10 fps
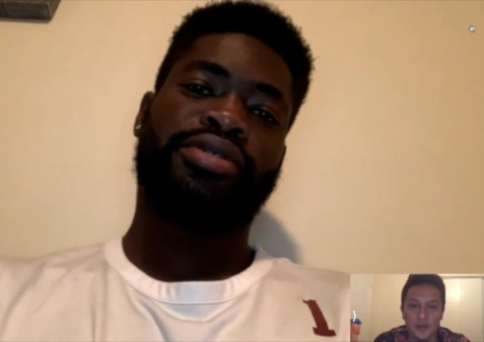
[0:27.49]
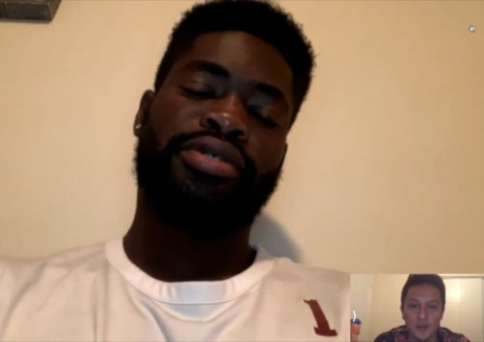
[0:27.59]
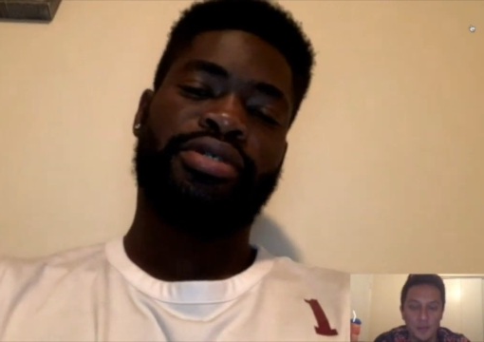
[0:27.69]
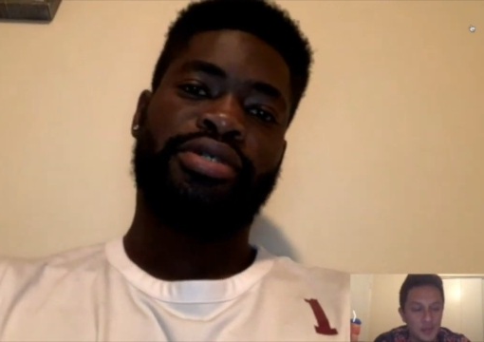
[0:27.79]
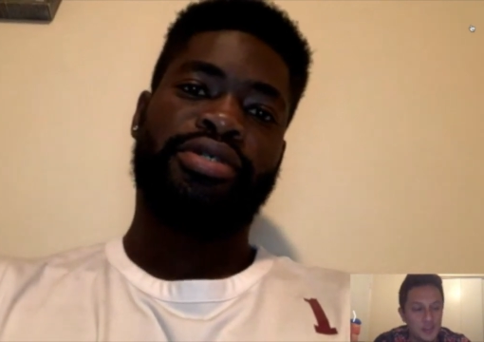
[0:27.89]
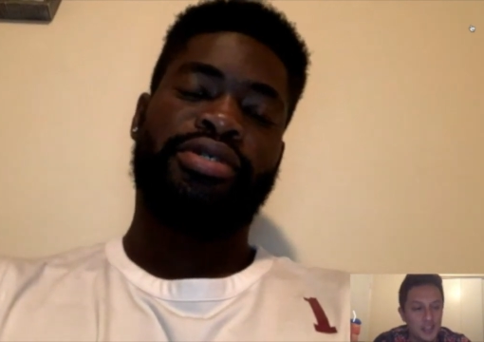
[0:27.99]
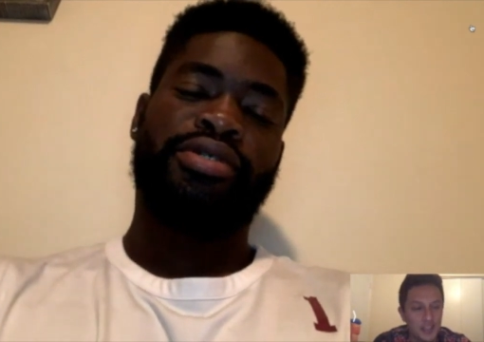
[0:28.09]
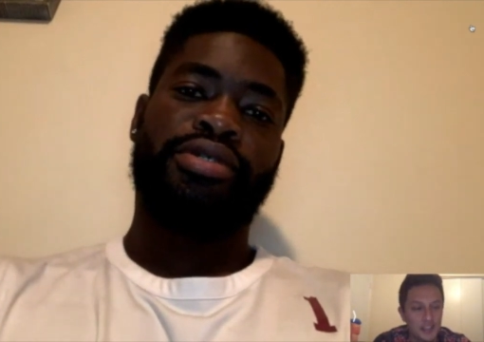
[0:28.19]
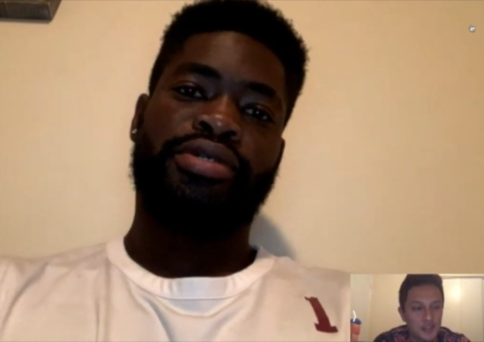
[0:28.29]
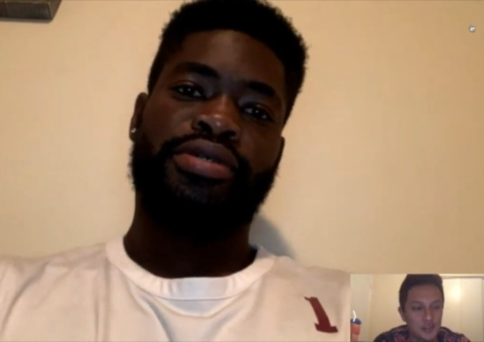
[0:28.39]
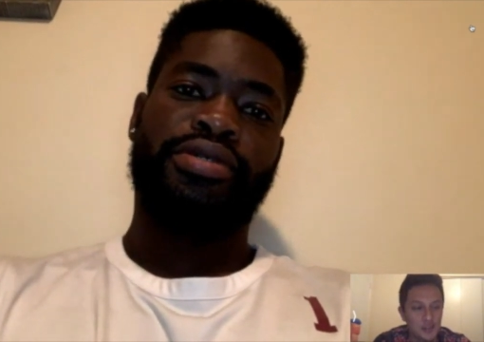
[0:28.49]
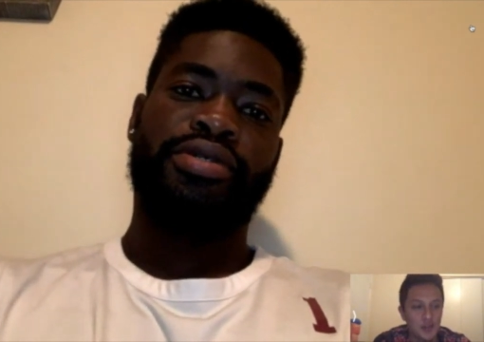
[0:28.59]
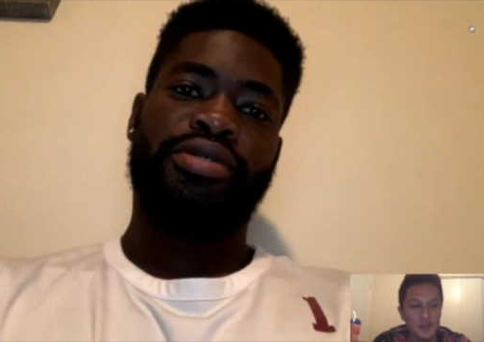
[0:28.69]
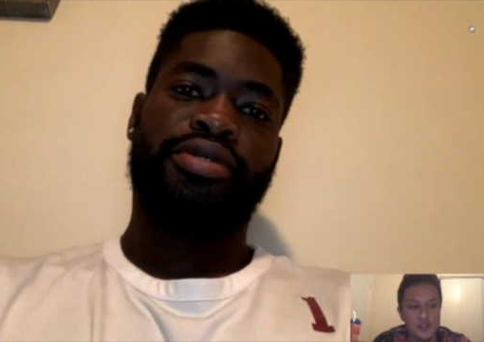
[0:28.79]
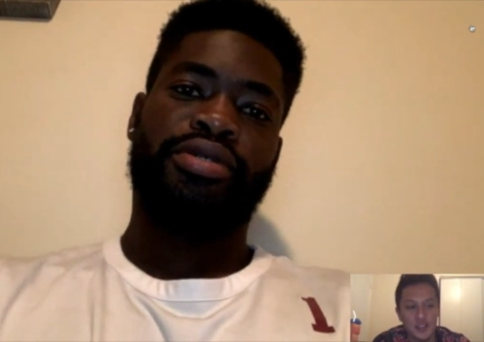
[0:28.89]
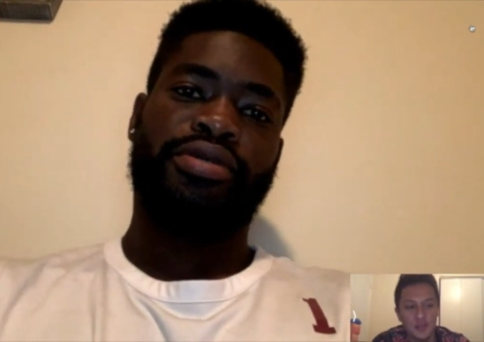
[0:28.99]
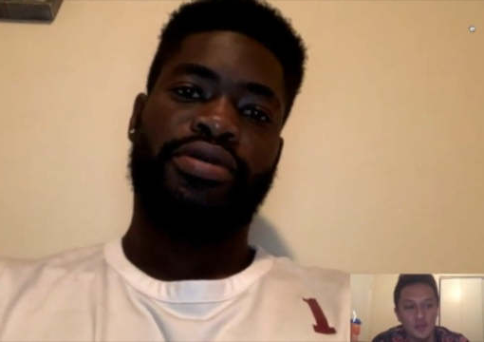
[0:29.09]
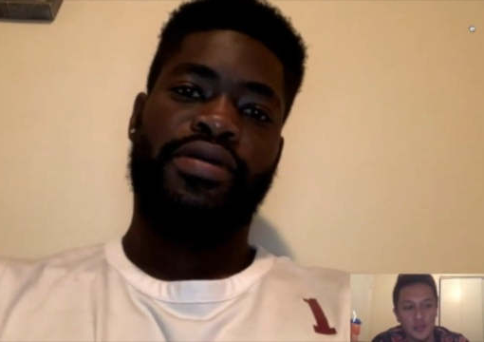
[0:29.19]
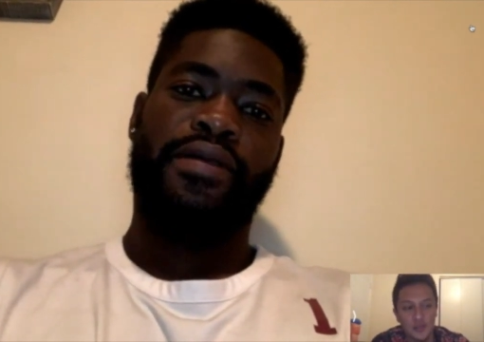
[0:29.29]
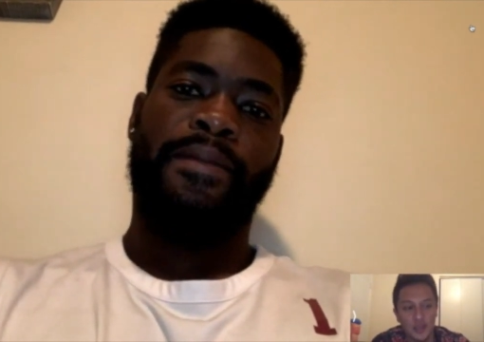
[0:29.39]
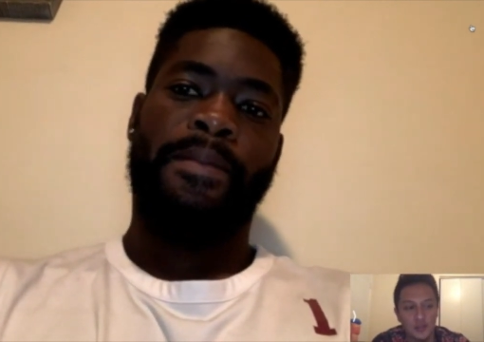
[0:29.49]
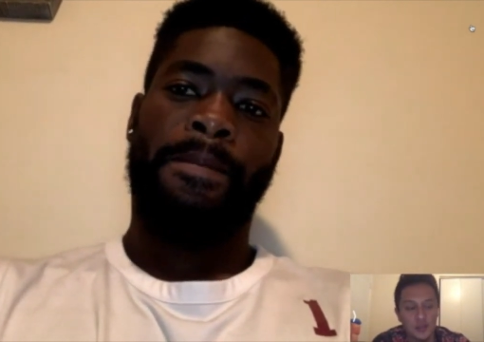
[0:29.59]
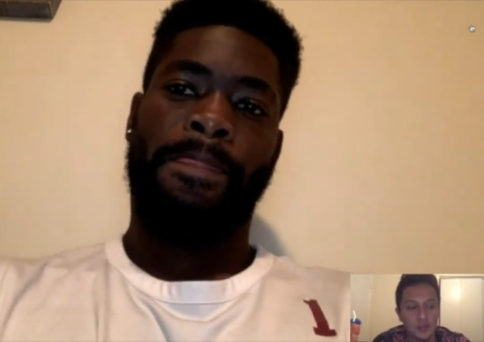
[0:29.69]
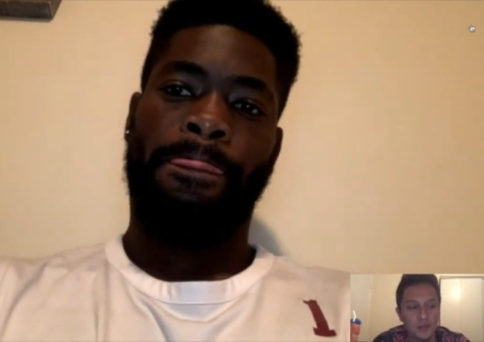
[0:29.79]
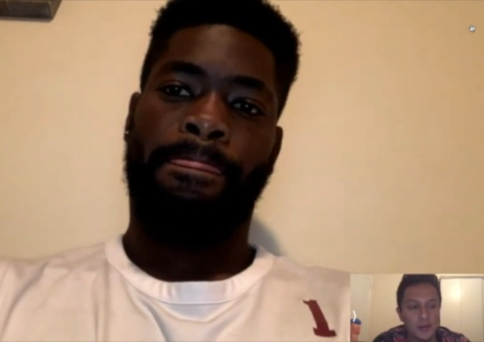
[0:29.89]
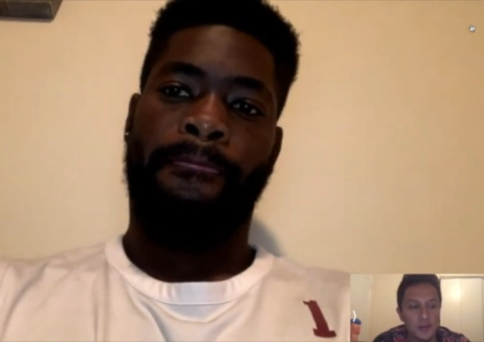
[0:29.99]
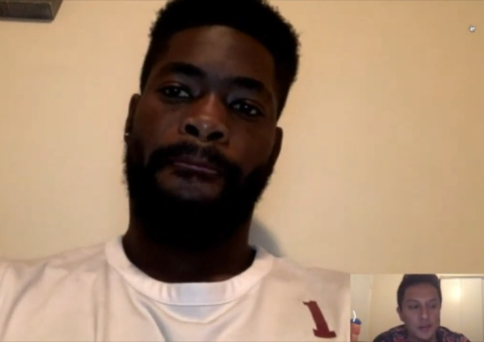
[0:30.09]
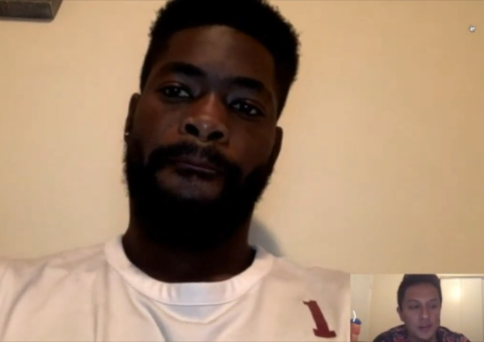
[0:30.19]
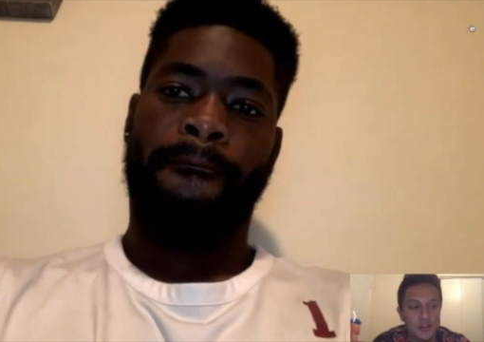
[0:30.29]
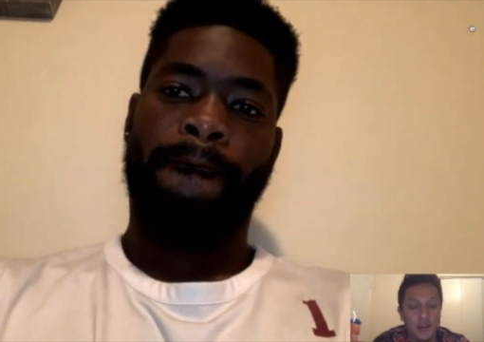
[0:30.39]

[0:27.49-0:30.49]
Speaker 1: Appreciate it. To start off, Rashid, if you could talk to us about your, your